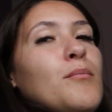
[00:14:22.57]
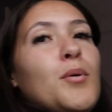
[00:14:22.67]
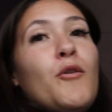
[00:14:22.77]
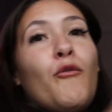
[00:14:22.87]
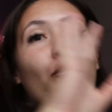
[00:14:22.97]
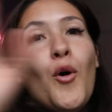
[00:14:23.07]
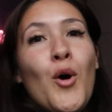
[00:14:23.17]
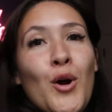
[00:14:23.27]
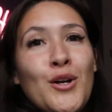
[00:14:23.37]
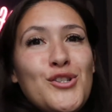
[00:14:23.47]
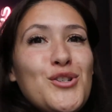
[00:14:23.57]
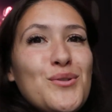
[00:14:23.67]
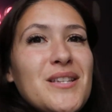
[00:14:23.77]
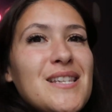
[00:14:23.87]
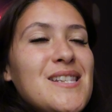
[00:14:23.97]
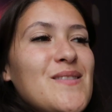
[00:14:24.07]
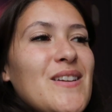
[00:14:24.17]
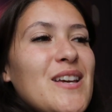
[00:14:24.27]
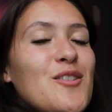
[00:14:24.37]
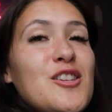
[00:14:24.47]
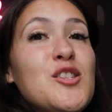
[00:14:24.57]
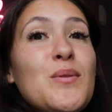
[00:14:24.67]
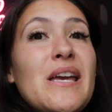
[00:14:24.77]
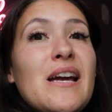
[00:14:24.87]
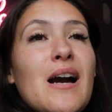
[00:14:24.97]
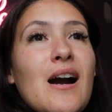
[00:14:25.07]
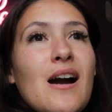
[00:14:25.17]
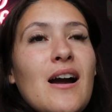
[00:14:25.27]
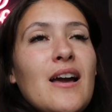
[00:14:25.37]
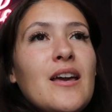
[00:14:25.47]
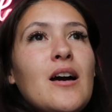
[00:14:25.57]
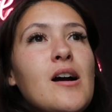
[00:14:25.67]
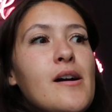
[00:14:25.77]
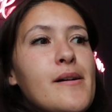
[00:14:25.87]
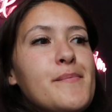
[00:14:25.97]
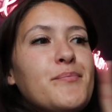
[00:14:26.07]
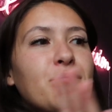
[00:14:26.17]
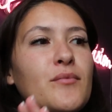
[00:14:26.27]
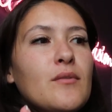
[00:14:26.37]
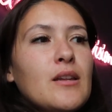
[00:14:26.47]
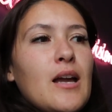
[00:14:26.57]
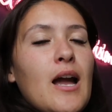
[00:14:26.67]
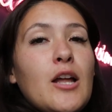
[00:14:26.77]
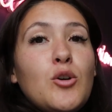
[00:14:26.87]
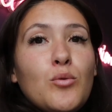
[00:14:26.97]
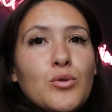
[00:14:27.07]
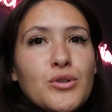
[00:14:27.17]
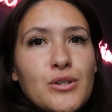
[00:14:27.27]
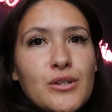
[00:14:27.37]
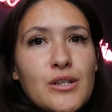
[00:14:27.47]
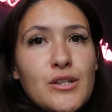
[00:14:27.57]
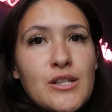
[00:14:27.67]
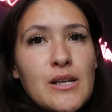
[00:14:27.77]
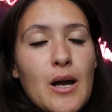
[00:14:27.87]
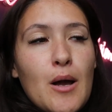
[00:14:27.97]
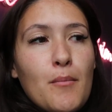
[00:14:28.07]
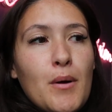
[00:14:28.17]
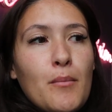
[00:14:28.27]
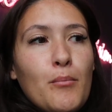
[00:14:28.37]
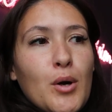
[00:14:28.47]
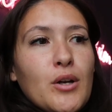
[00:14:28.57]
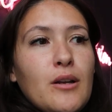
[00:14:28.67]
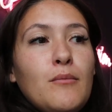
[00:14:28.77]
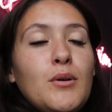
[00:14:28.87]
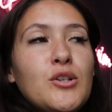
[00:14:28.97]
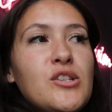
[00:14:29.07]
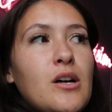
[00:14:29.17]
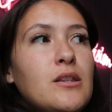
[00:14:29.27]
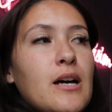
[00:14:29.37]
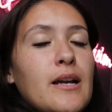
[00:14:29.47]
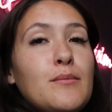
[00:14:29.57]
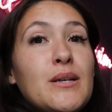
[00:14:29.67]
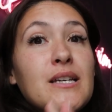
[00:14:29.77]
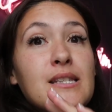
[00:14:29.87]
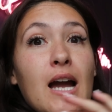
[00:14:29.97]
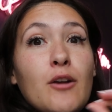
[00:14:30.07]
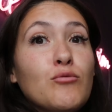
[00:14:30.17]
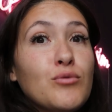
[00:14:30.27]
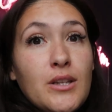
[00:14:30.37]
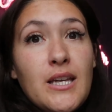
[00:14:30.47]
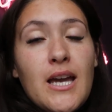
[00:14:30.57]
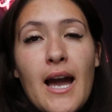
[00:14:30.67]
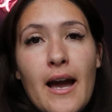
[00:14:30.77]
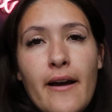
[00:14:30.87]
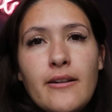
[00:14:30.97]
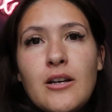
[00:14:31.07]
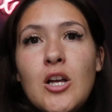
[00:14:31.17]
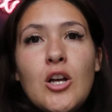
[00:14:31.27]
Before doing this video this week, I had ordered some bargain books online because I really had